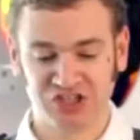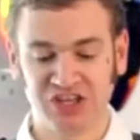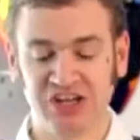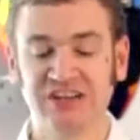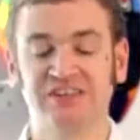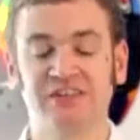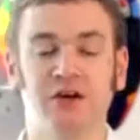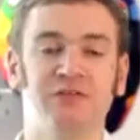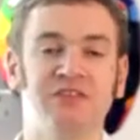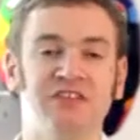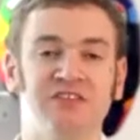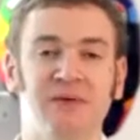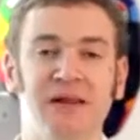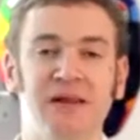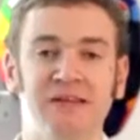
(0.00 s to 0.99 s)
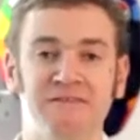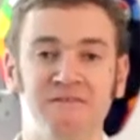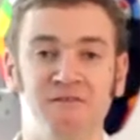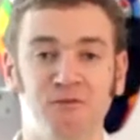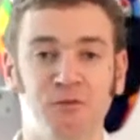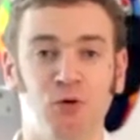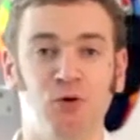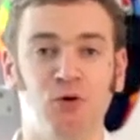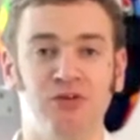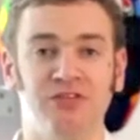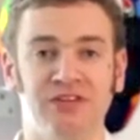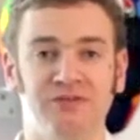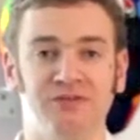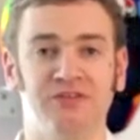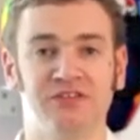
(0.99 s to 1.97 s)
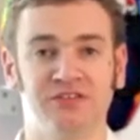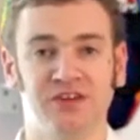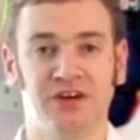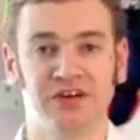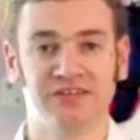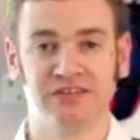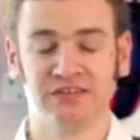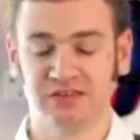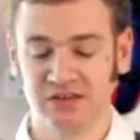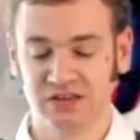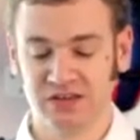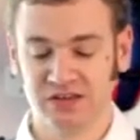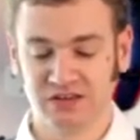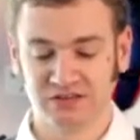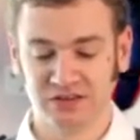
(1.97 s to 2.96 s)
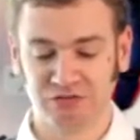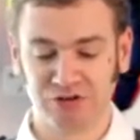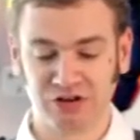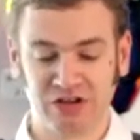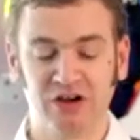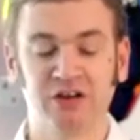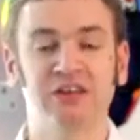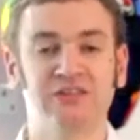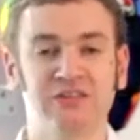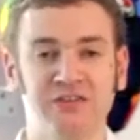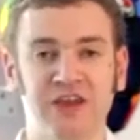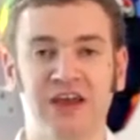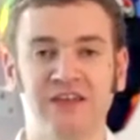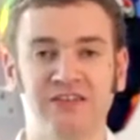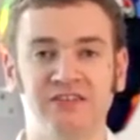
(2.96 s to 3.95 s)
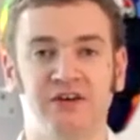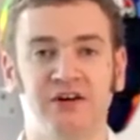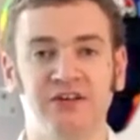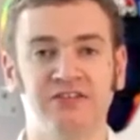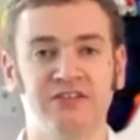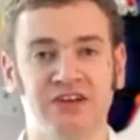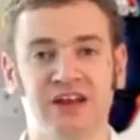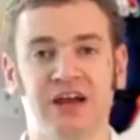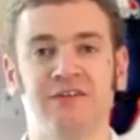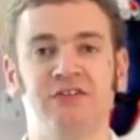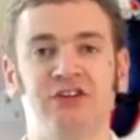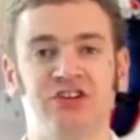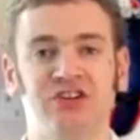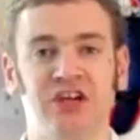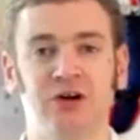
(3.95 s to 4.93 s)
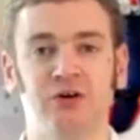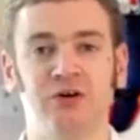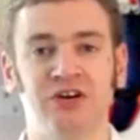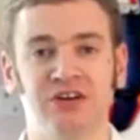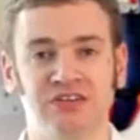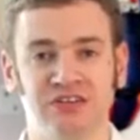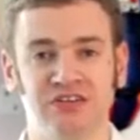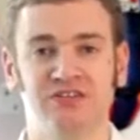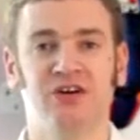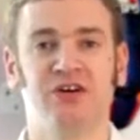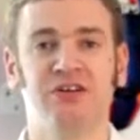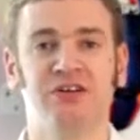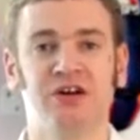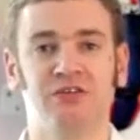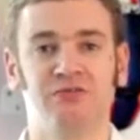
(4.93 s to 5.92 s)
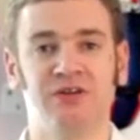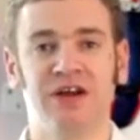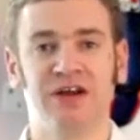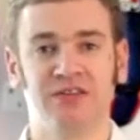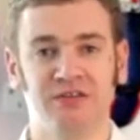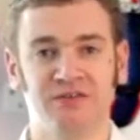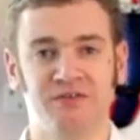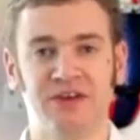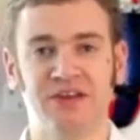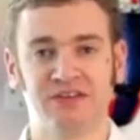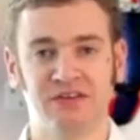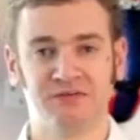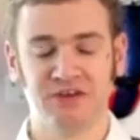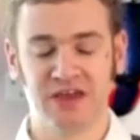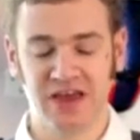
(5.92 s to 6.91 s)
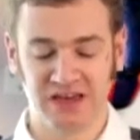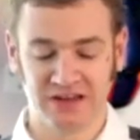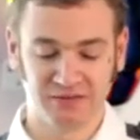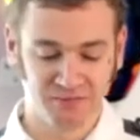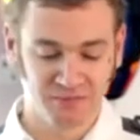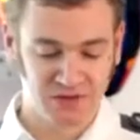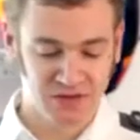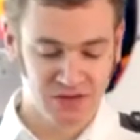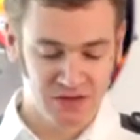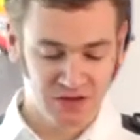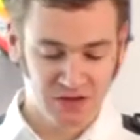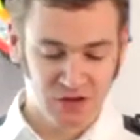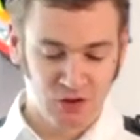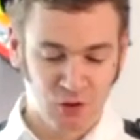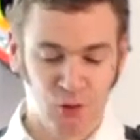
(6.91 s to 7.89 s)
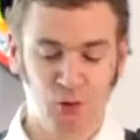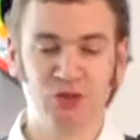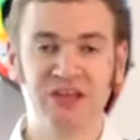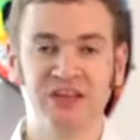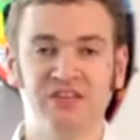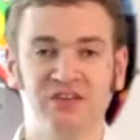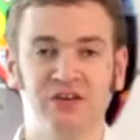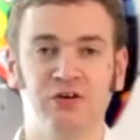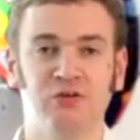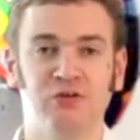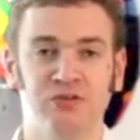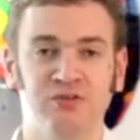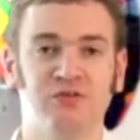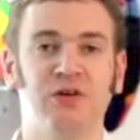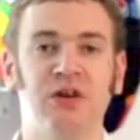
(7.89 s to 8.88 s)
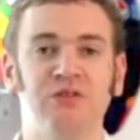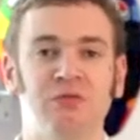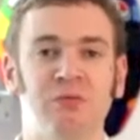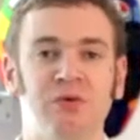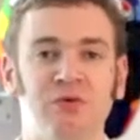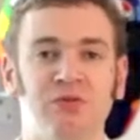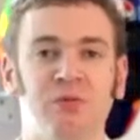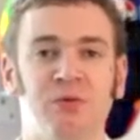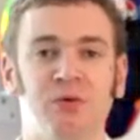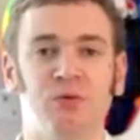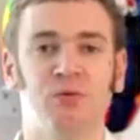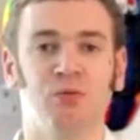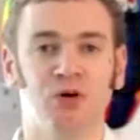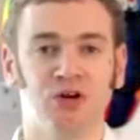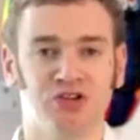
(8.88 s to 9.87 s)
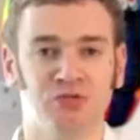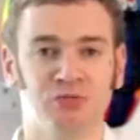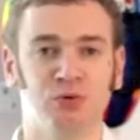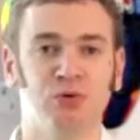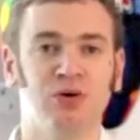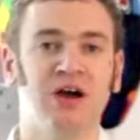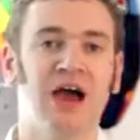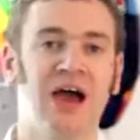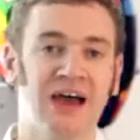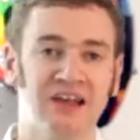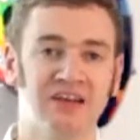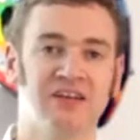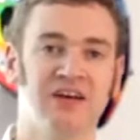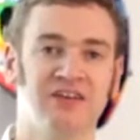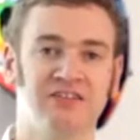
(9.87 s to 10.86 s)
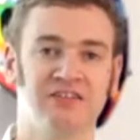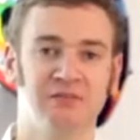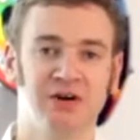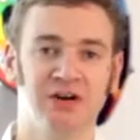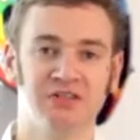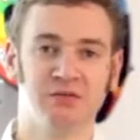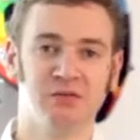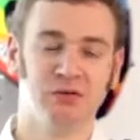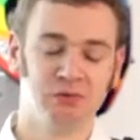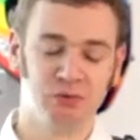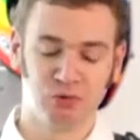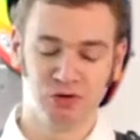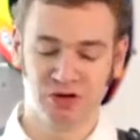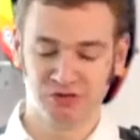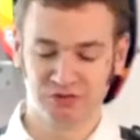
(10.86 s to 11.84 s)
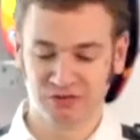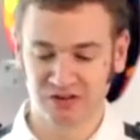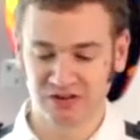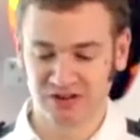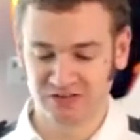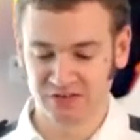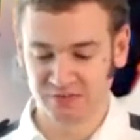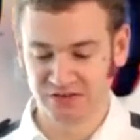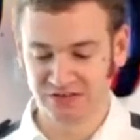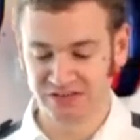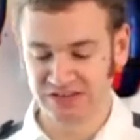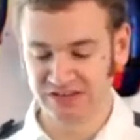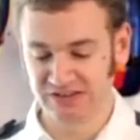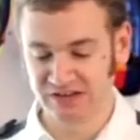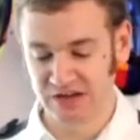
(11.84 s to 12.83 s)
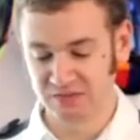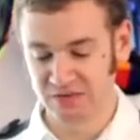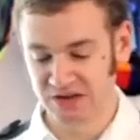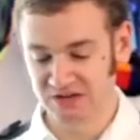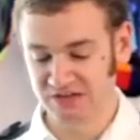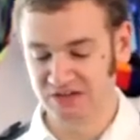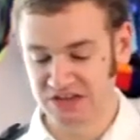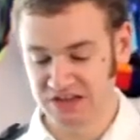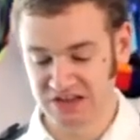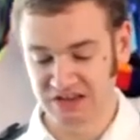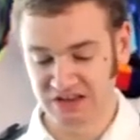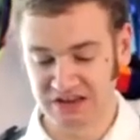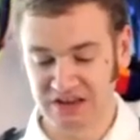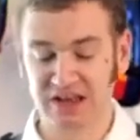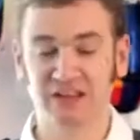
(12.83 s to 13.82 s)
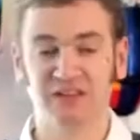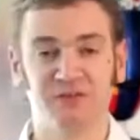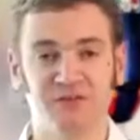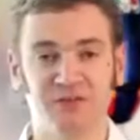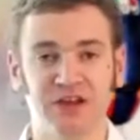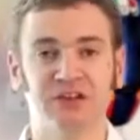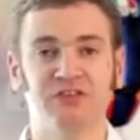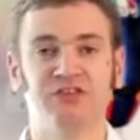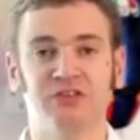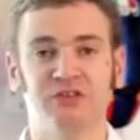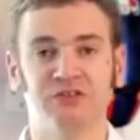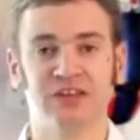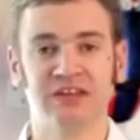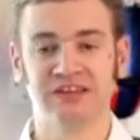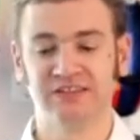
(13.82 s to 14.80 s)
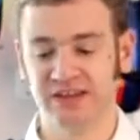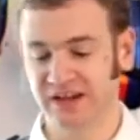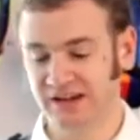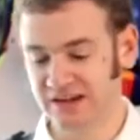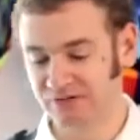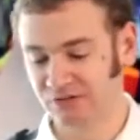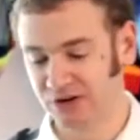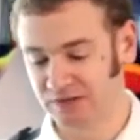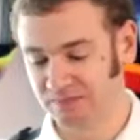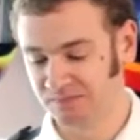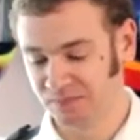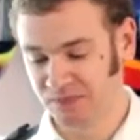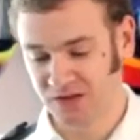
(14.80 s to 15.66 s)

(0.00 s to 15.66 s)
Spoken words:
shell itself is available in 4 different sizes. So regardless of your head size, you're going to have a shell designed around the fit of your head. All the internals are fully removable, washable and customizable, and we'll go through the customization in a minute so you can get the fit tuned exactly right.